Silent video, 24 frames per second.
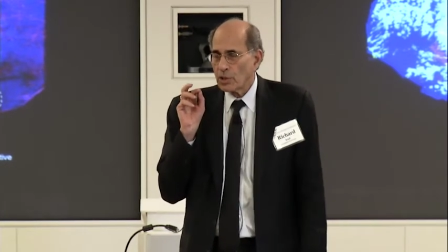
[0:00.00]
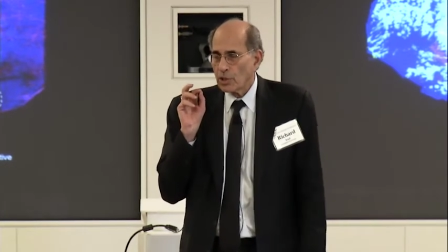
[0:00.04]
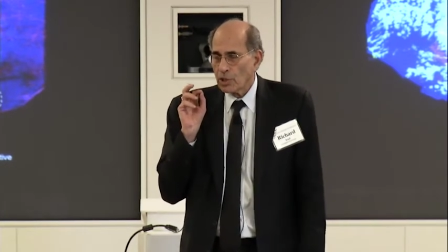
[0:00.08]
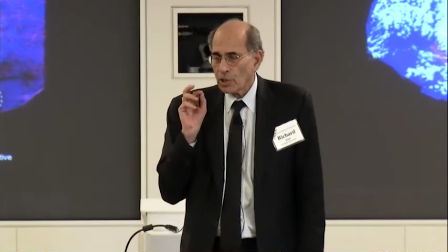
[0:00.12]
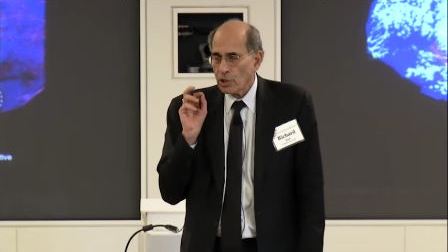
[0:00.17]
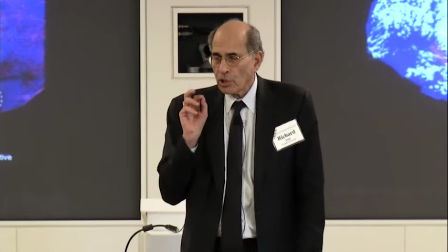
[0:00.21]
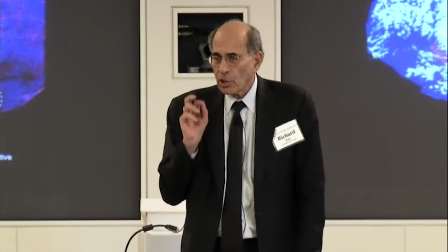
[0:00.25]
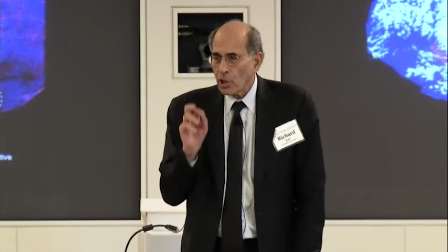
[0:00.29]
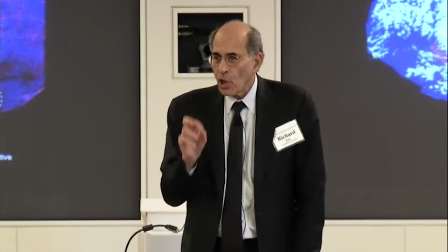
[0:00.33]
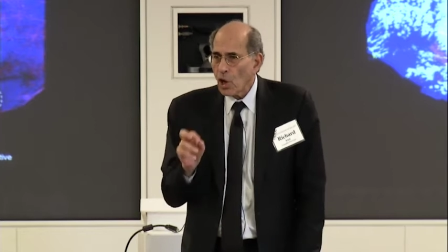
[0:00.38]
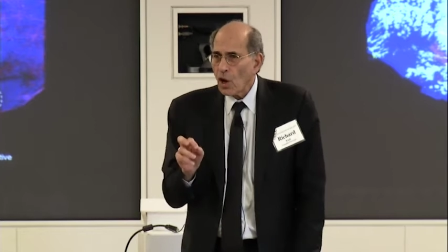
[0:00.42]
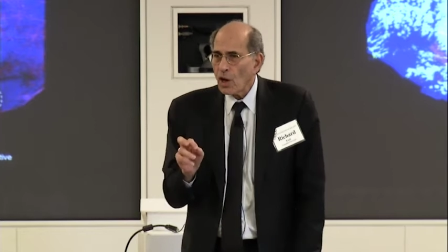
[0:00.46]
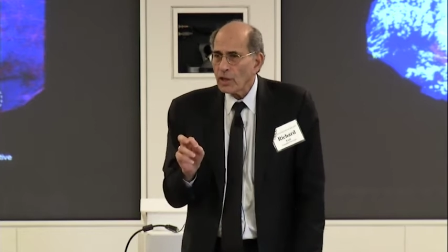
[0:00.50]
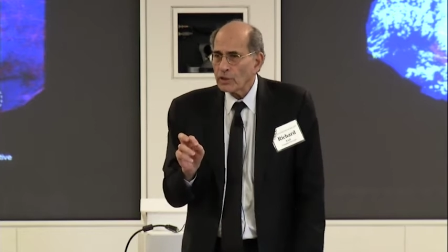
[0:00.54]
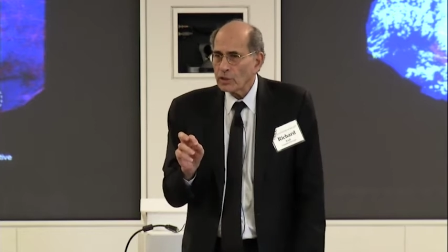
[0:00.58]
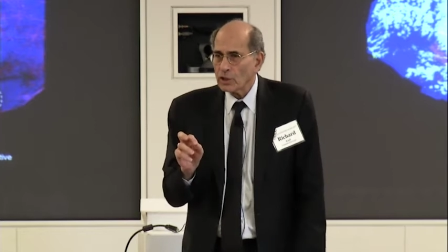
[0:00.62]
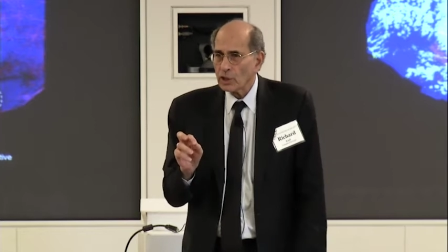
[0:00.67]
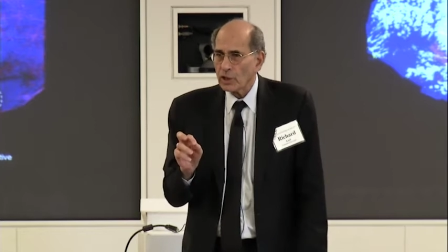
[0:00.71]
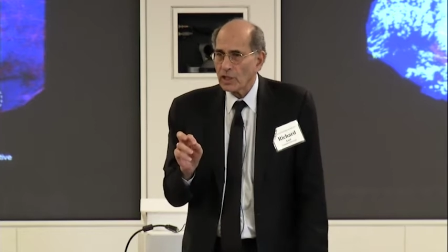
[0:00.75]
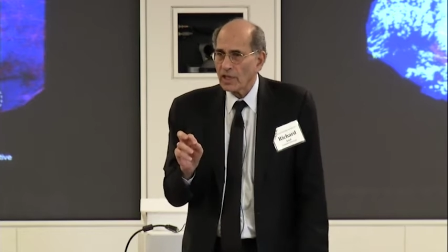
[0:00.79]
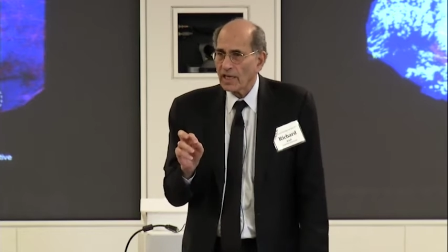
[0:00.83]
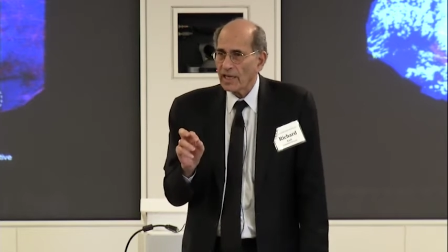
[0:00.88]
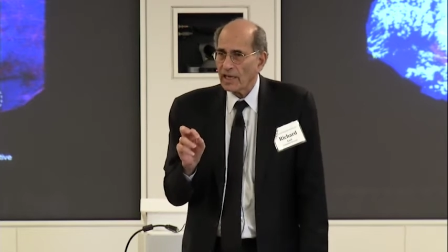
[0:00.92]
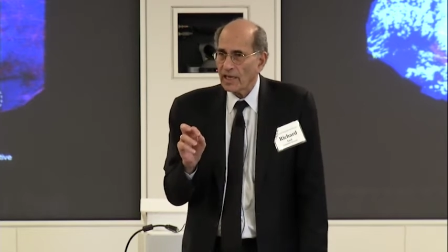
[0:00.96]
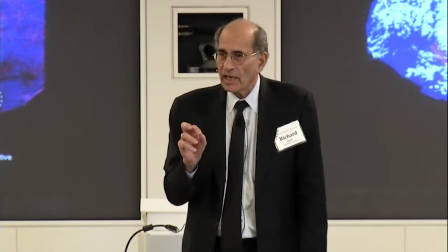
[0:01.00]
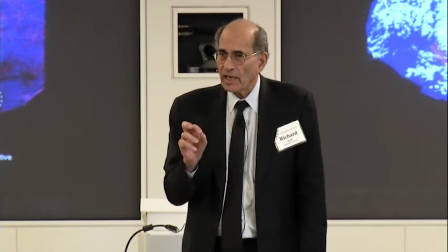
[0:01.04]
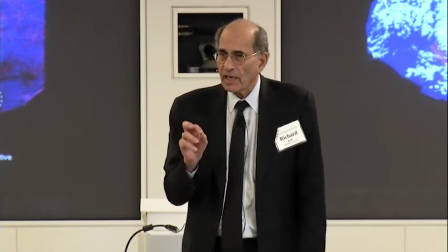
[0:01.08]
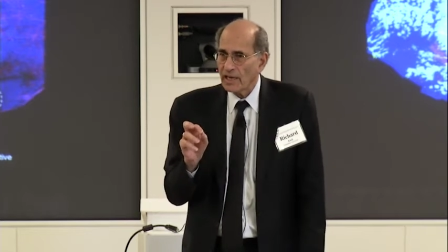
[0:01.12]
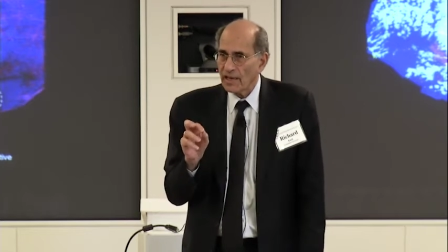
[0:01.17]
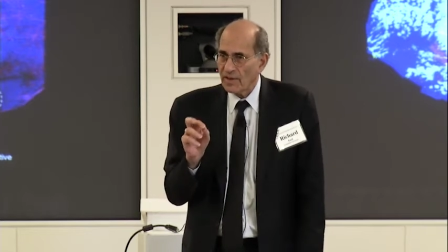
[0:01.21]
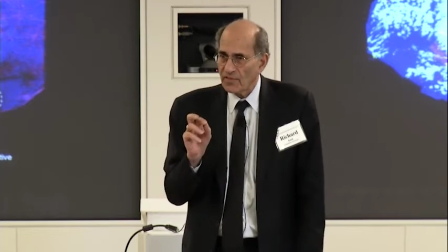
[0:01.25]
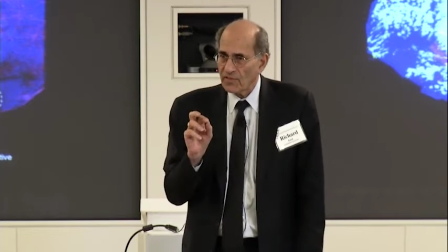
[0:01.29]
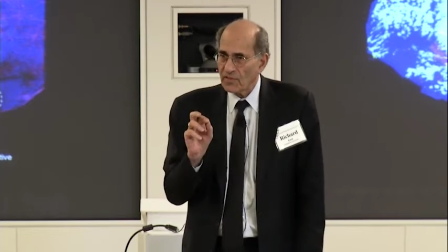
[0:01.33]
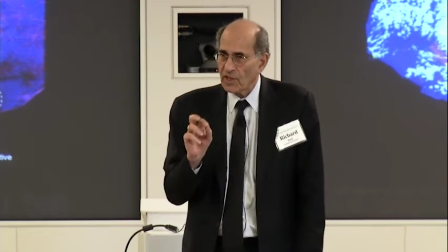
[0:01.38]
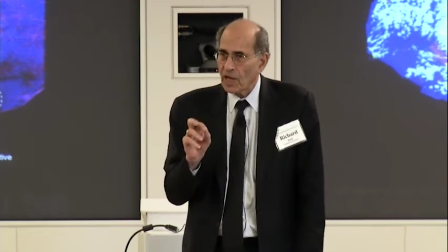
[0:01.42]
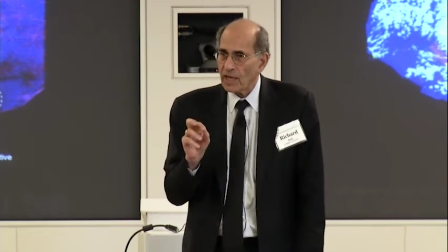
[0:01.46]
largely,
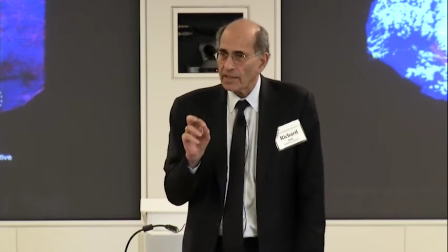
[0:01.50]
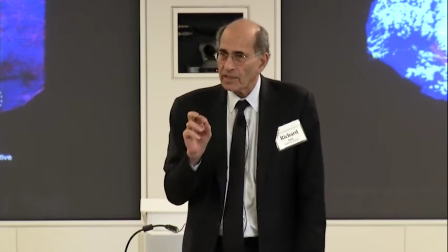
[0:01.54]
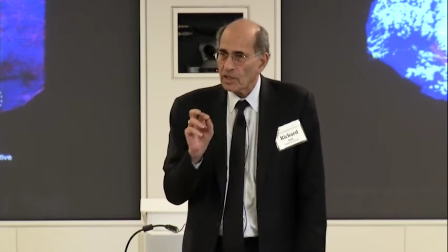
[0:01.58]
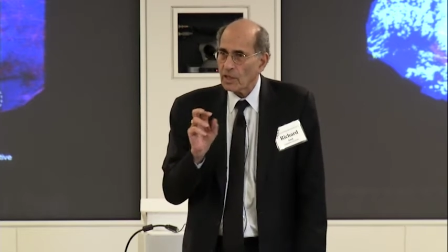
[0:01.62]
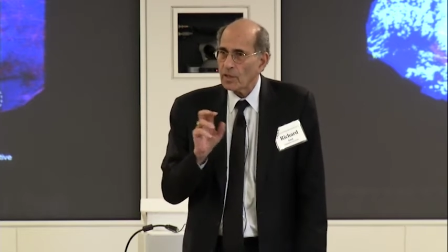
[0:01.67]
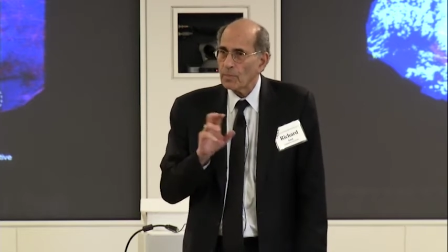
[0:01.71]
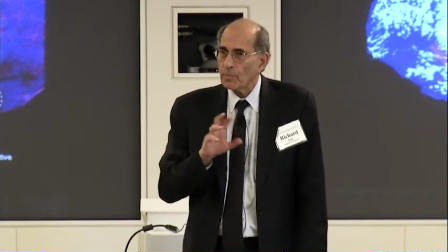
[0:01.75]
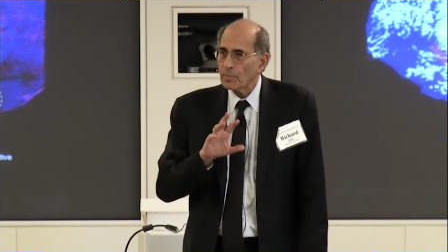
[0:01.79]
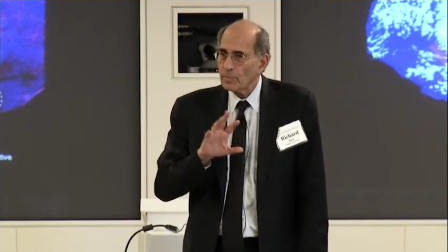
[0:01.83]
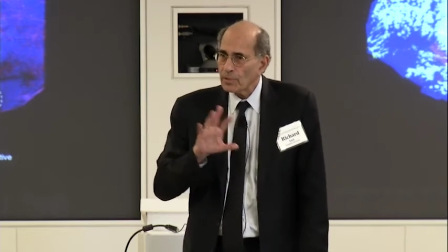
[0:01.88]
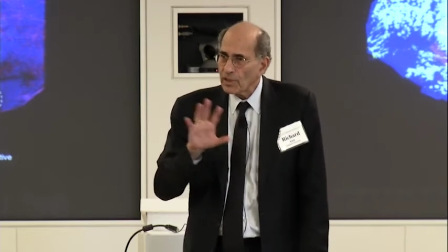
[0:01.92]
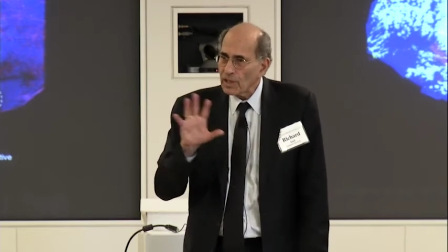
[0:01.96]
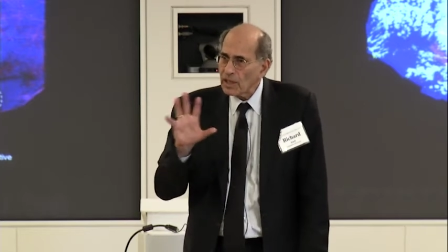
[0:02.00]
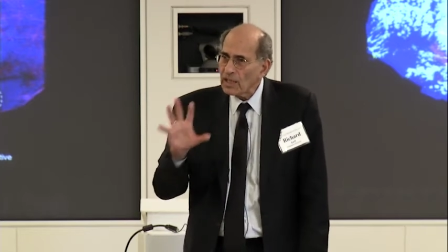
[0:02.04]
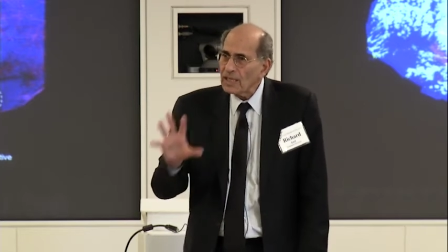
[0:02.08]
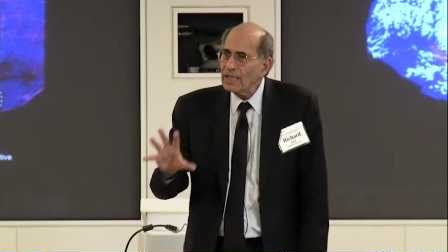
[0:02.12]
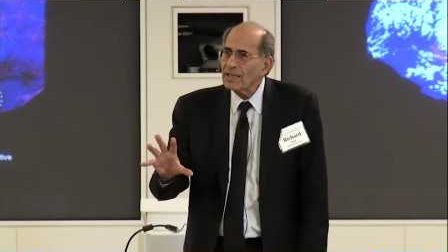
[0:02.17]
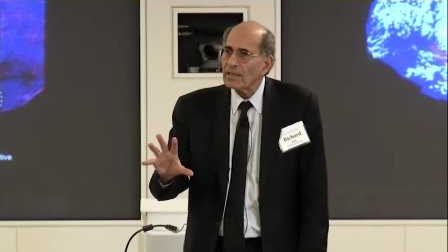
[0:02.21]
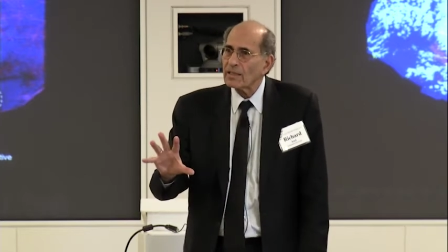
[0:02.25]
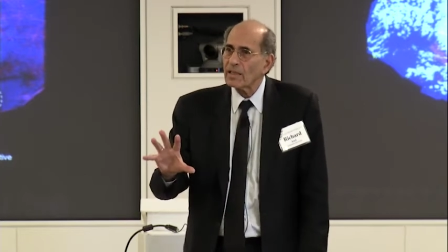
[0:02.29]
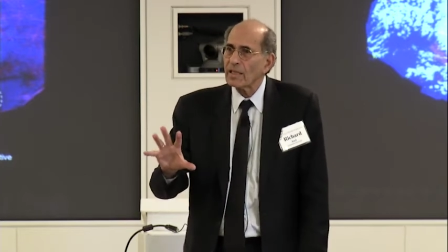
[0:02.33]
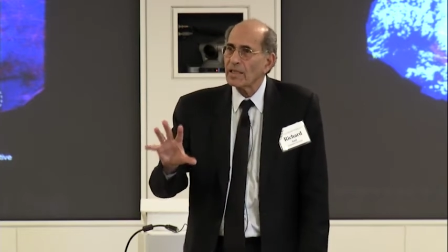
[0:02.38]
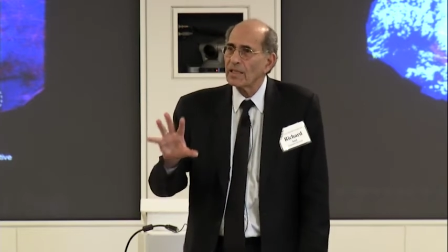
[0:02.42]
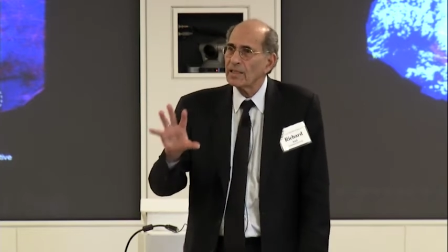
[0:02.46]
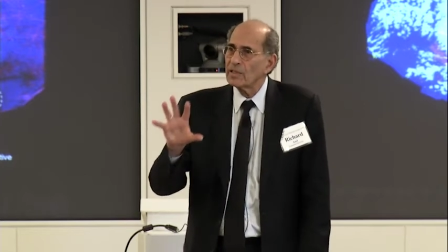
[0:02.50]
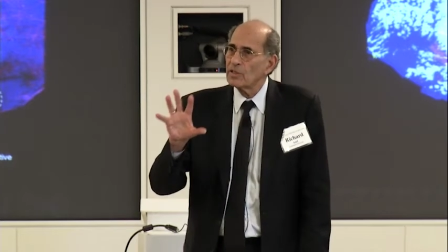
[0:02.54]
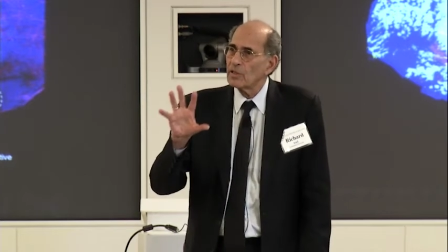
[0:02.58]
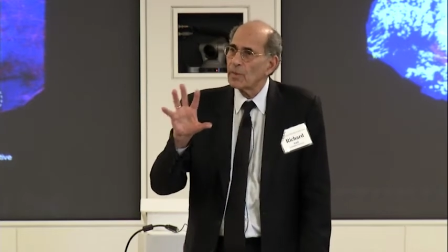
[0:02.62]
if not completely,